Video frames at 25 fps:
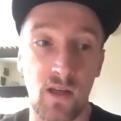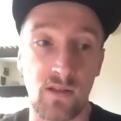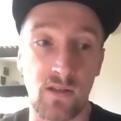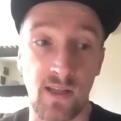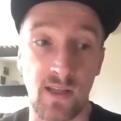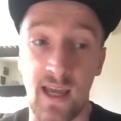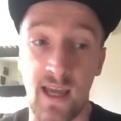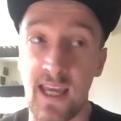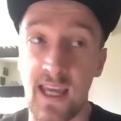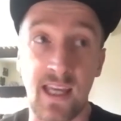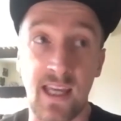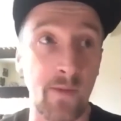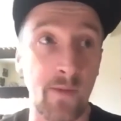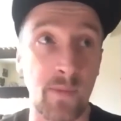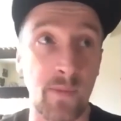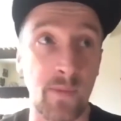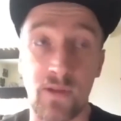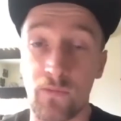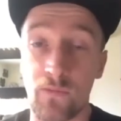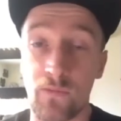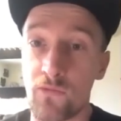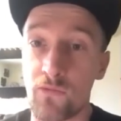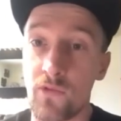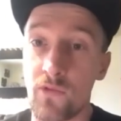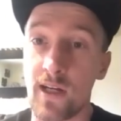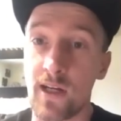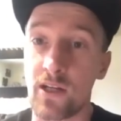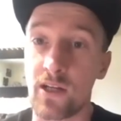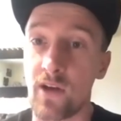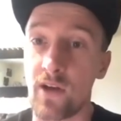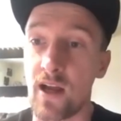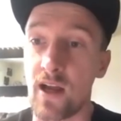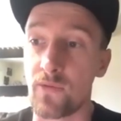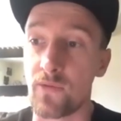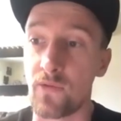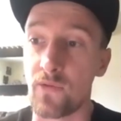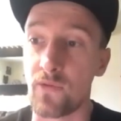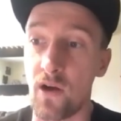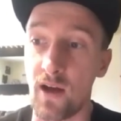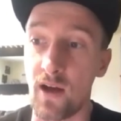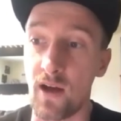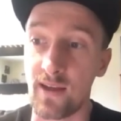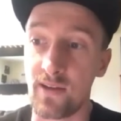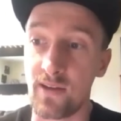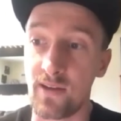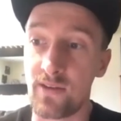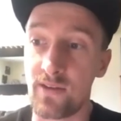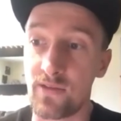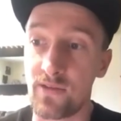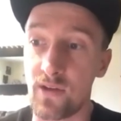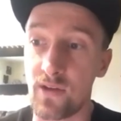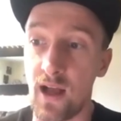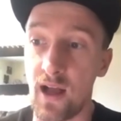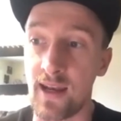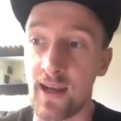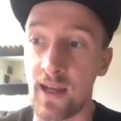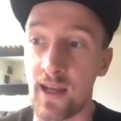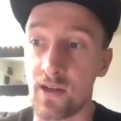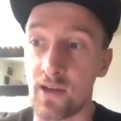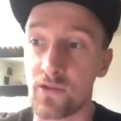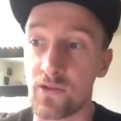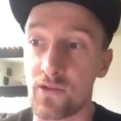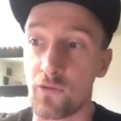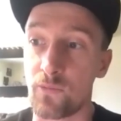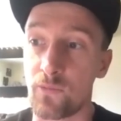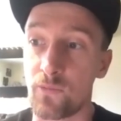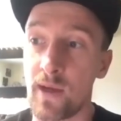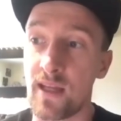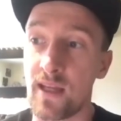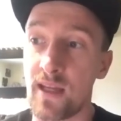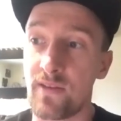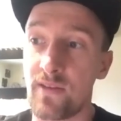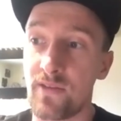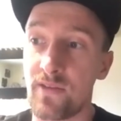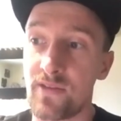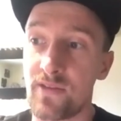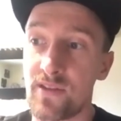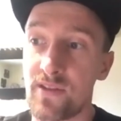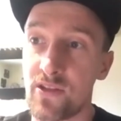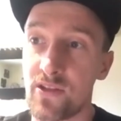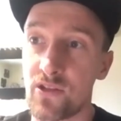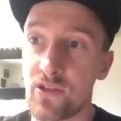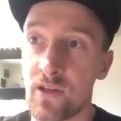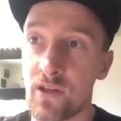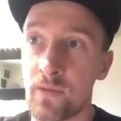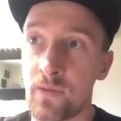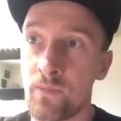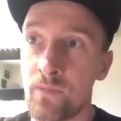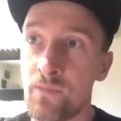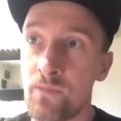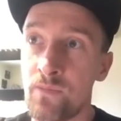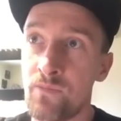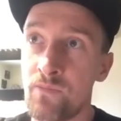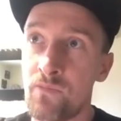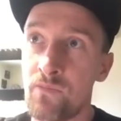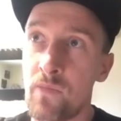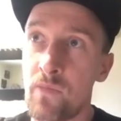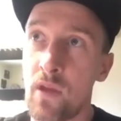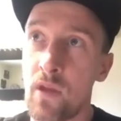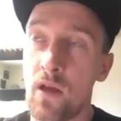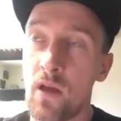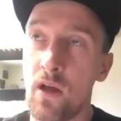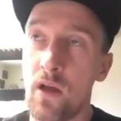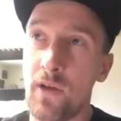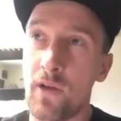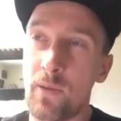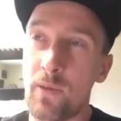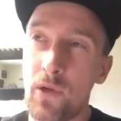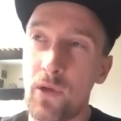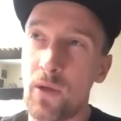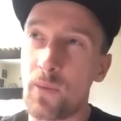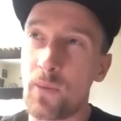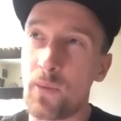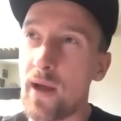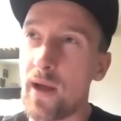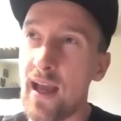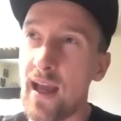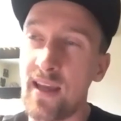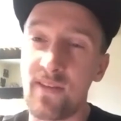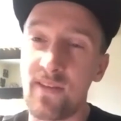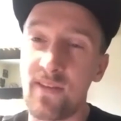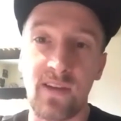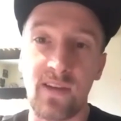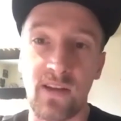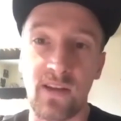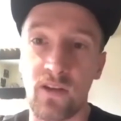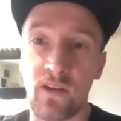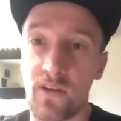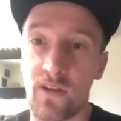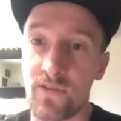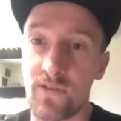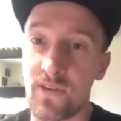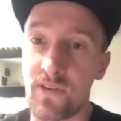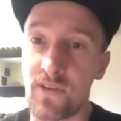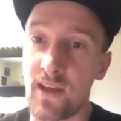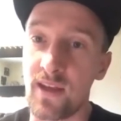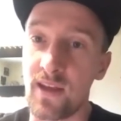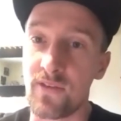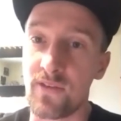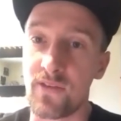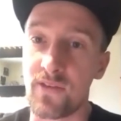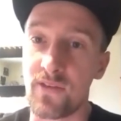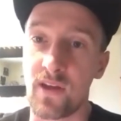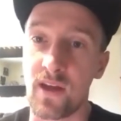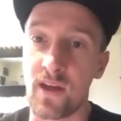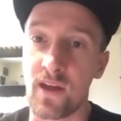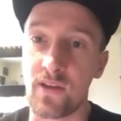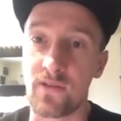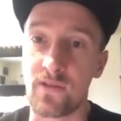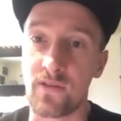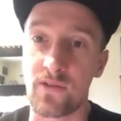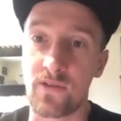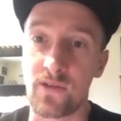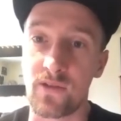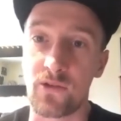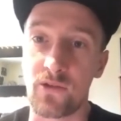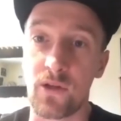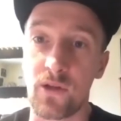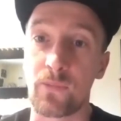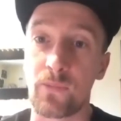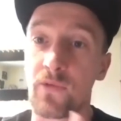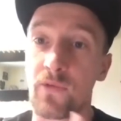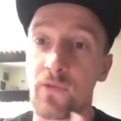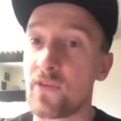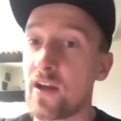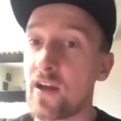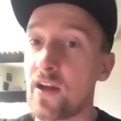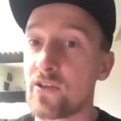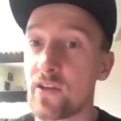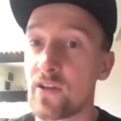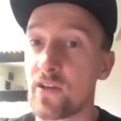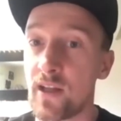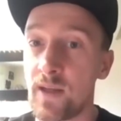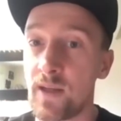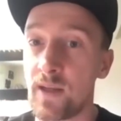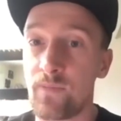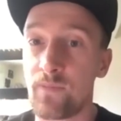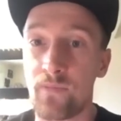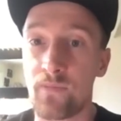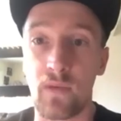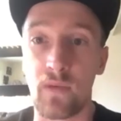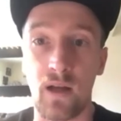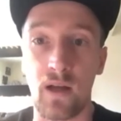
He gave me some really great advice. And then I sort of made the decision, I think probably about 18, 19, to do it professionally.